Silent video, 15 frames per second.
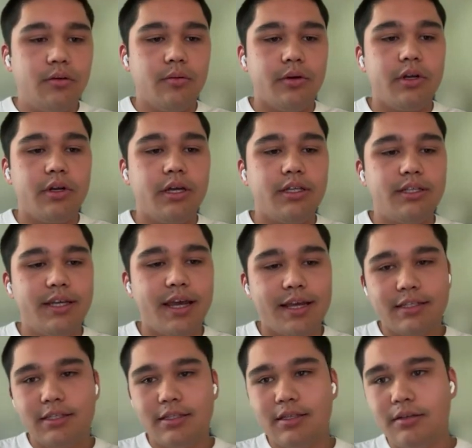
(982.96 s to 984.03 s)
I'm going to
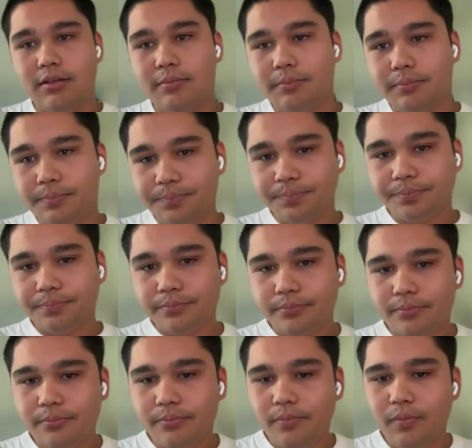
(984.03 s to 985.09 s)
test.
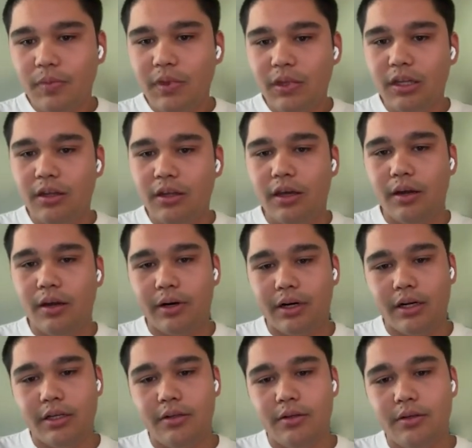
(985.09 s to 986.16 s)
We're going
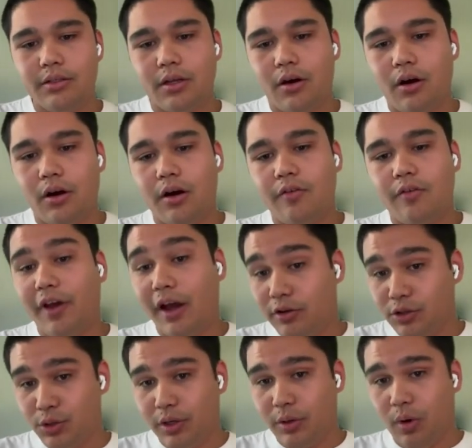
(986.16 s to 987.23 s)
to use our
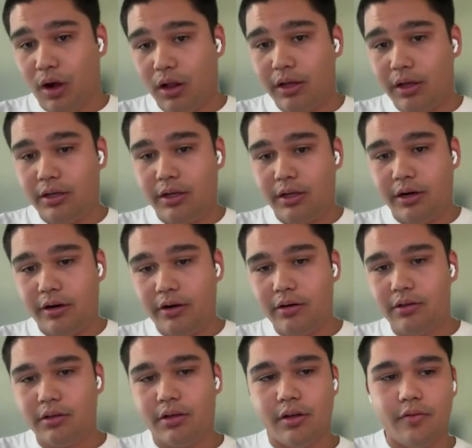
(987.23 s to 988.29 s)
Foundry wallet here
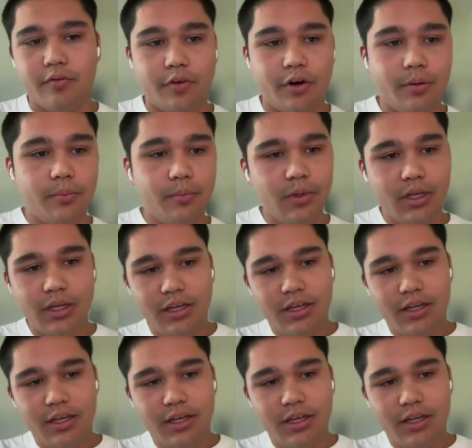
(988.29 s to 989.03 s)
to confirm.